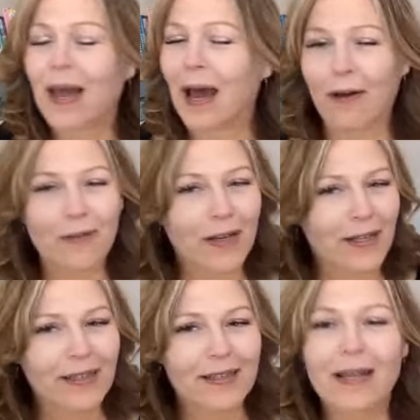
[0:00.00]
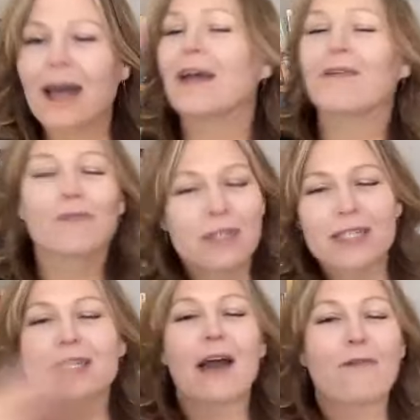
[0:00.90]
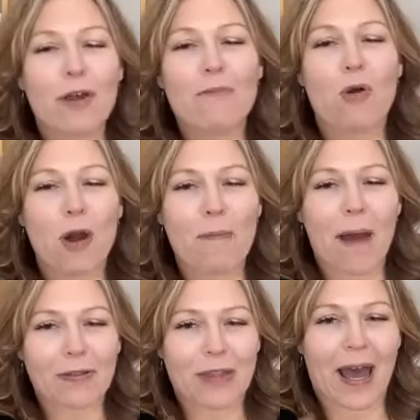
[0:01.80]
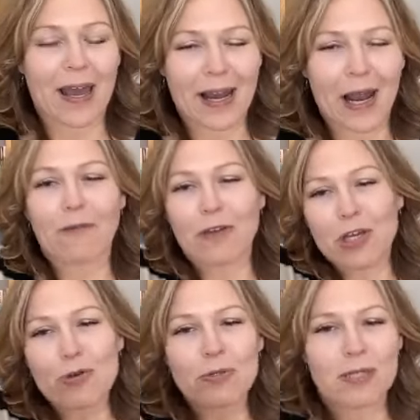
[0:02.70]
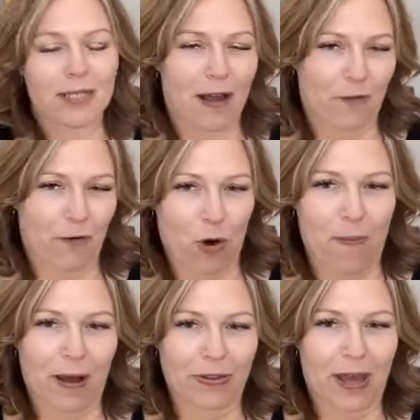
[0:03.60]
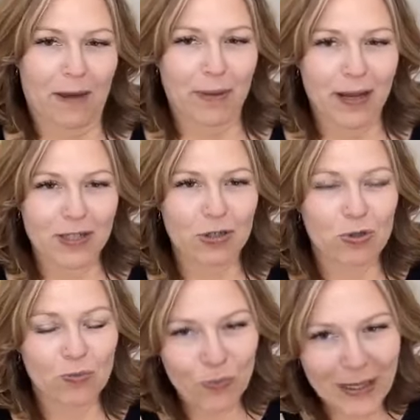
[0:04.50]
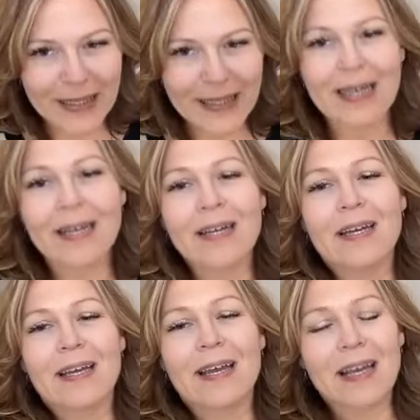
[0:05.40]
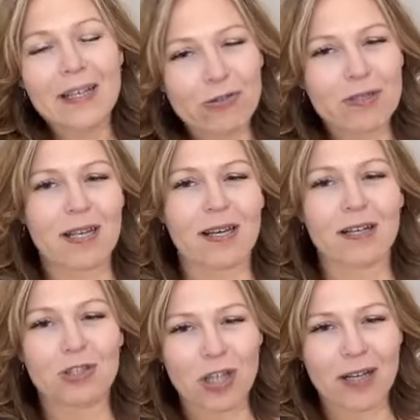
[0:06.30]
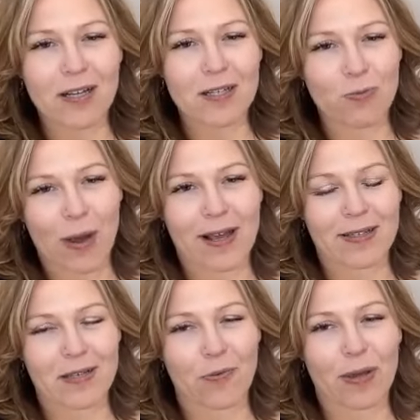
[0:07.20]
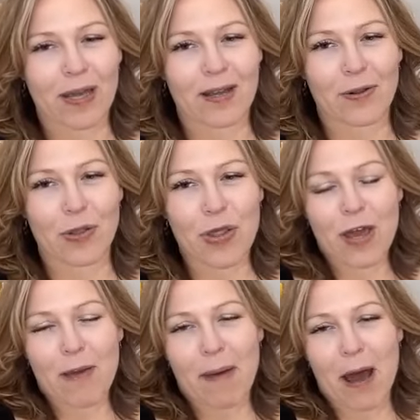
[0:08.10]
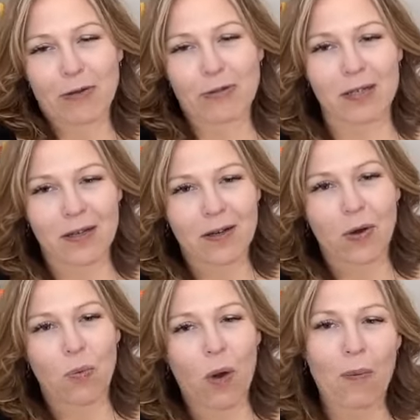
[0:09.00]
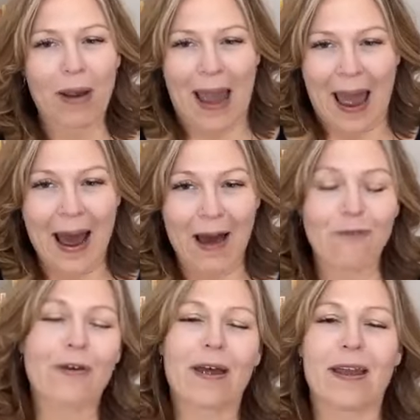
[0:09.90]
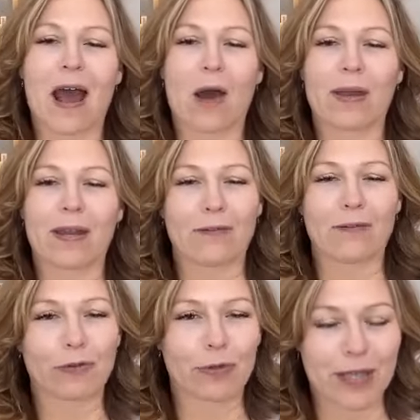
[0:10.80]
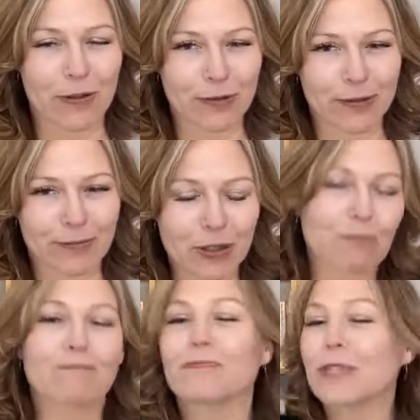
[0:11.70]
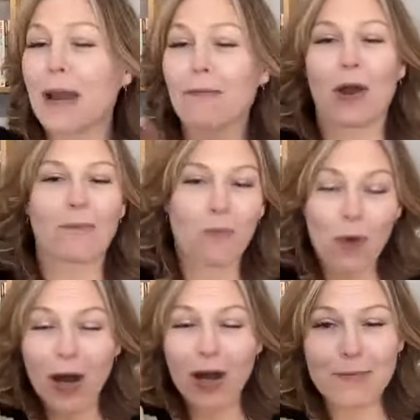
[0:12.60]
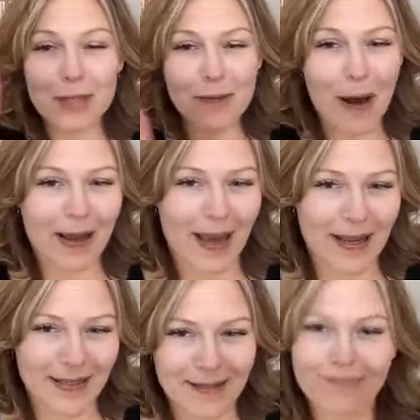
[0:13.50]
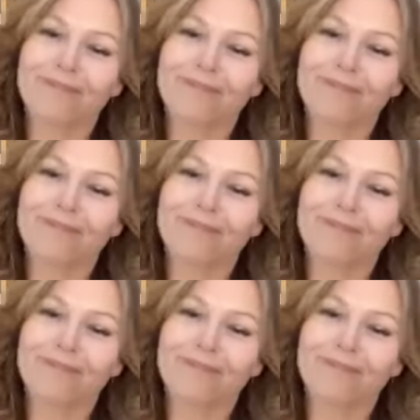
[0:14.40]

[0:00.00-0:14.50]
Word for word: having discovering more about that and having you discover more about that because there's really interesting and genius ways that we can think about what we have and how we can influence others. So, Tamara, welcome to the podcast.